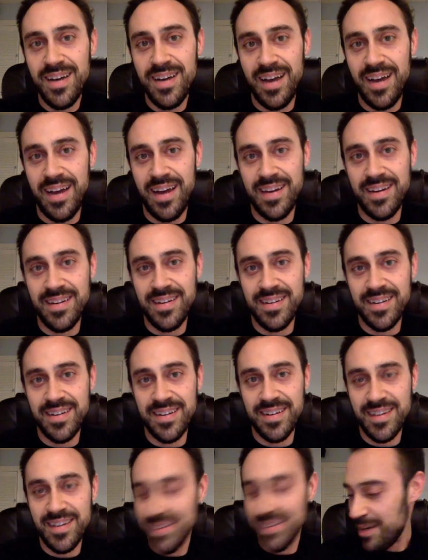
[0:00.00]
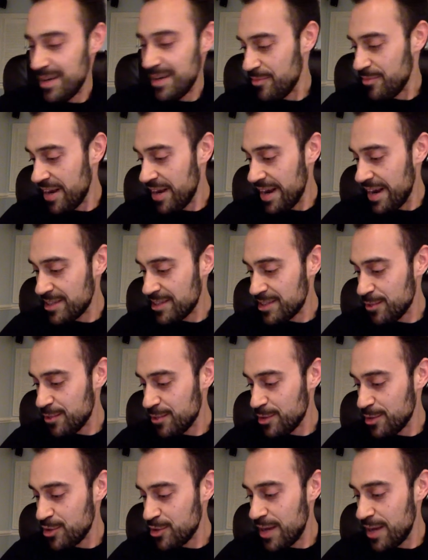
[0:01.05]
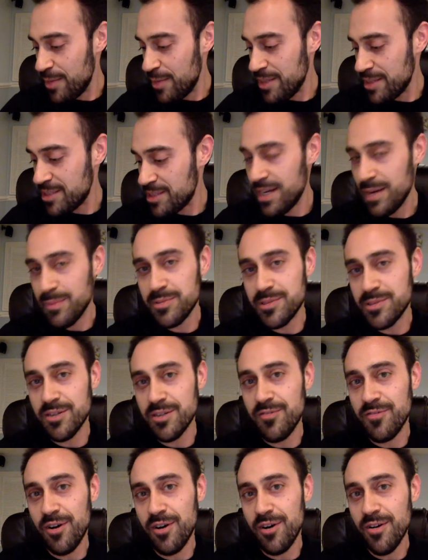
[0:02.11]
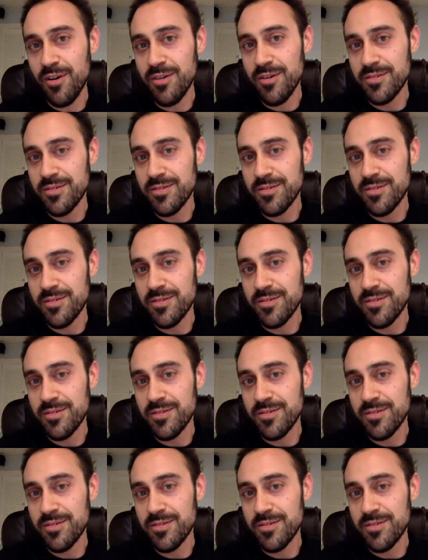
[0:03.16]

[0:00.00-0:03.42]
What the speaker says: And I'm going to ask you, Richard, how many steps so far?